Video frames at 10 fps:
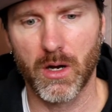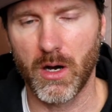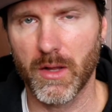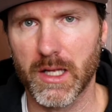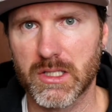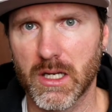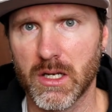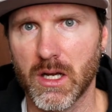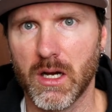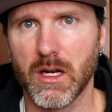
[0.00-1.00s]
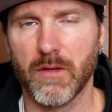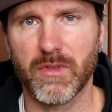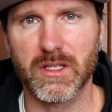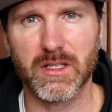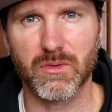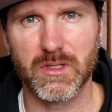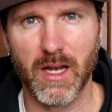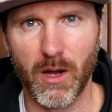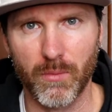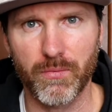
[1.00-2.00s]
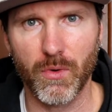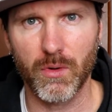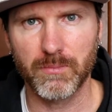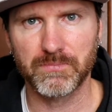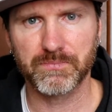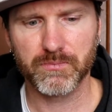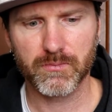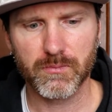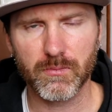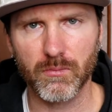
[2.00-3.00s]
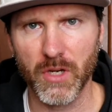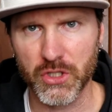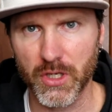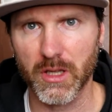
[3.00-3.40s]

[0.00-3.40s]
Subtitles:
all that said and done, if this is helpful, make sure